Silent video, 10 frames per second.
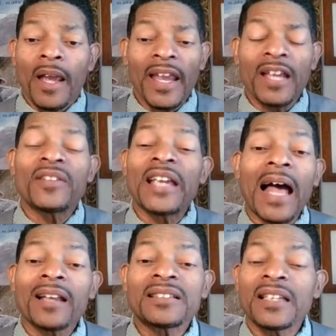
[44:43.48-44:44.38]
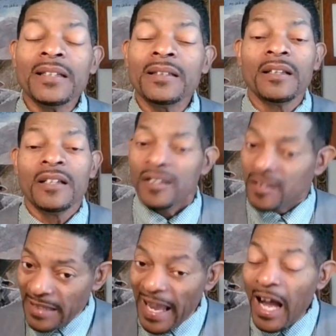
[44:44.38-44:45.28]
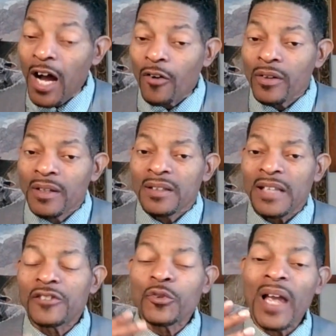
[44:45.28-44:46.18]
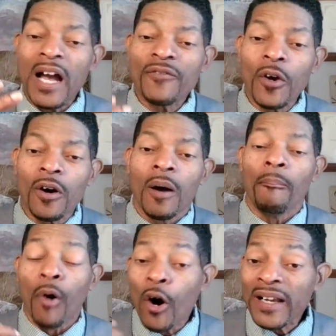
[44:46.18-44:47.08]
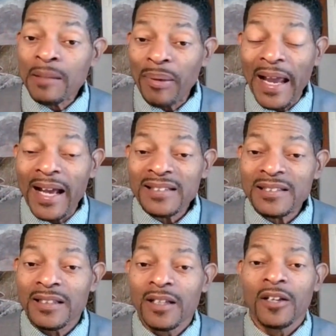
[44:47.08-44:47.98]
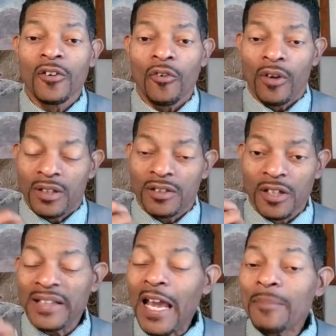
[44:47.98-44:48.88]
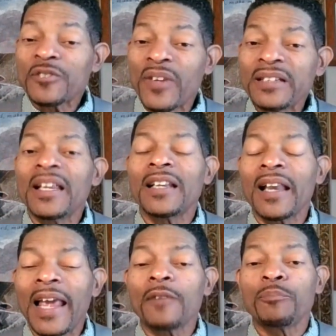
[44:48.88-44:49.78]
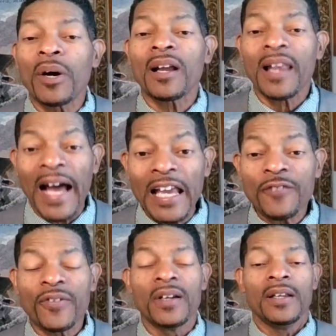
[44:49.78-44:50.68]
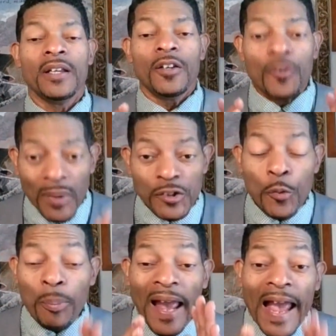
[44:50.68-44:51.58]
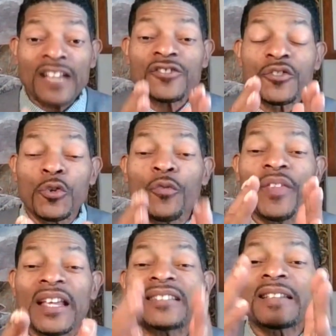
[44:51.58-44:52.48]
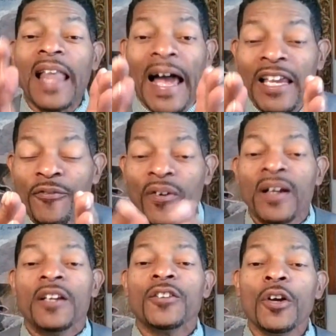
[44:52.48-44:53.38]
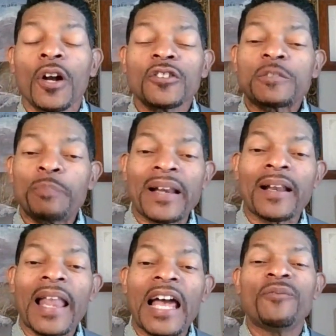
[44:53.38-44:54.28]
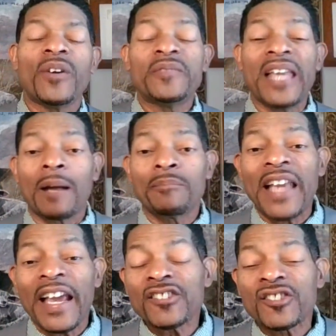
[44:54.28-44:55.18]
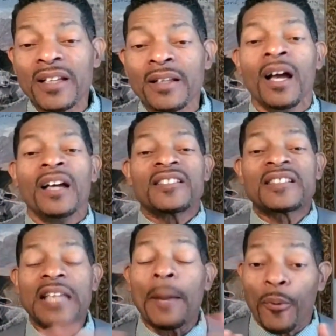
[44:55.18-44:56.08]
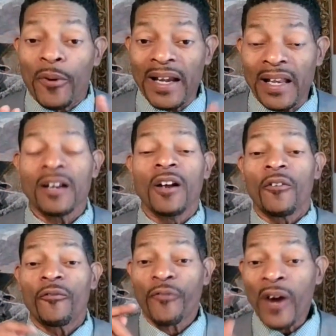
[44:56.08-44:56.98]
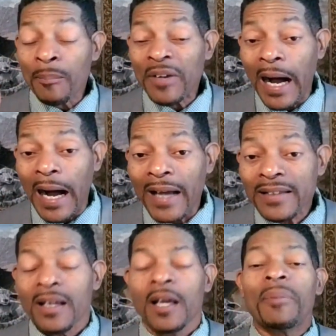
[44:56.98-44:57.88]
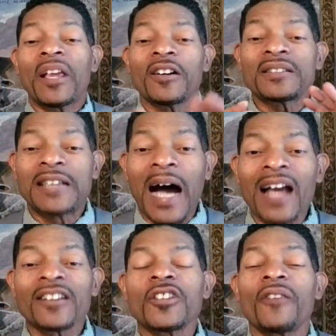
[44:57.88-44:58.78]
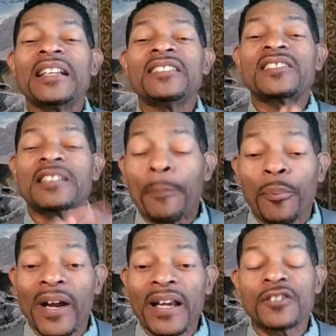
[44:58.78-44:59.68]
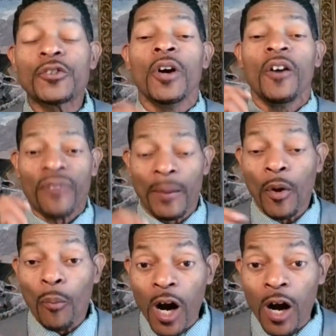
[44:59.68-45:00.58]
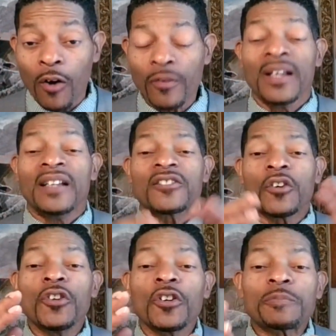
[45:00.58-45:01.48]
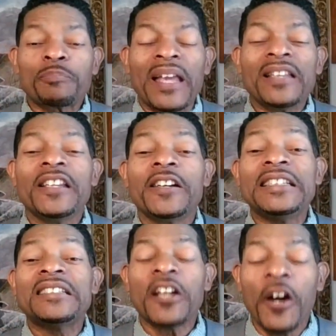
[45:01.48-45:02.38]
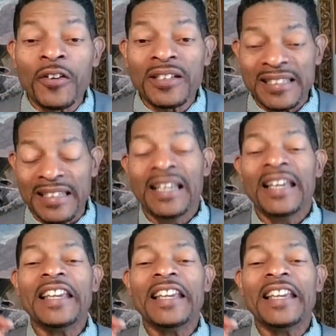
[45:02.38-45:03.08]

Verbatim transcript: In reality, now that you have your boarding pass, your name is written in the Lamb's Book of Life. When you pass through this life, you don't spend a life of damnation separated from God because God has already separated you from the world. So you'll spend your eternity,